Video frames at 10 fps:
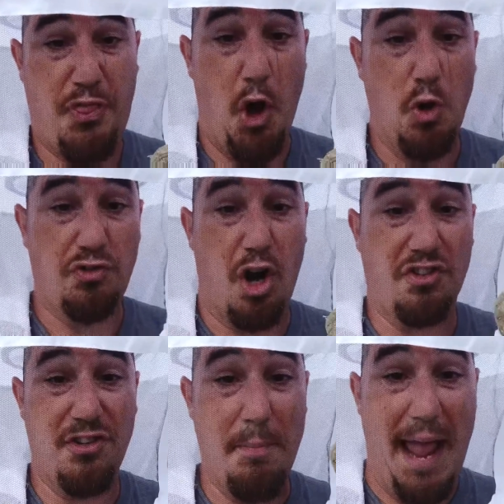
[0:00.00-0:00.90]
Those
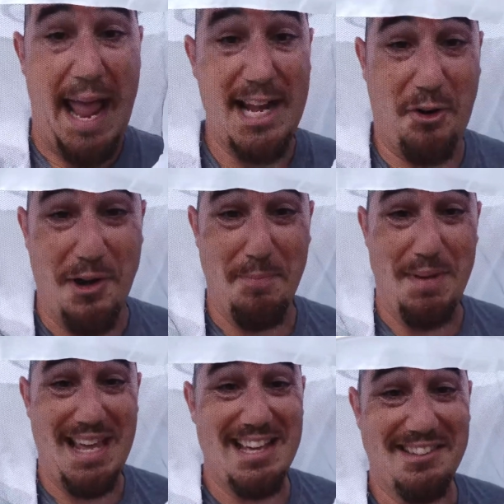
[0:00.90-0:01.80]
are some angry
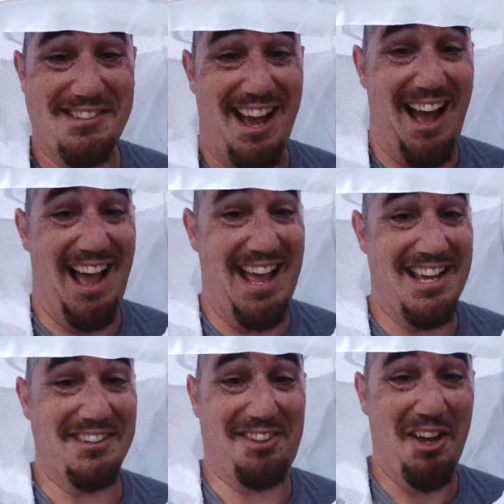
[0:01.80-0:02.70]
bees,
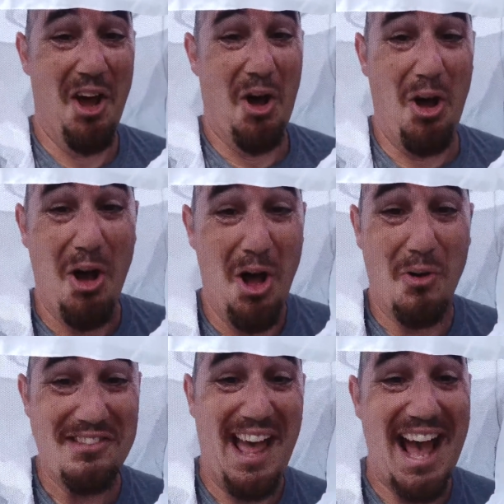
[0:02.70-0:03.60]
guys.
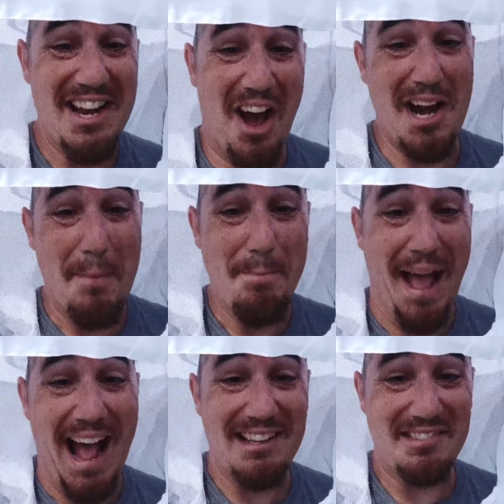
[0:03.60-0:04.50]
Was that not a
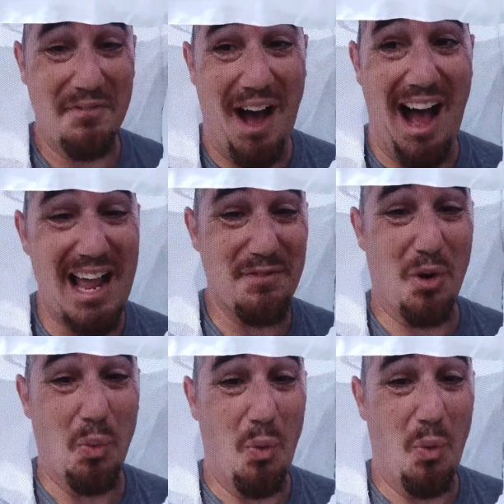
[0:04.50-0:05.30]
massive hive or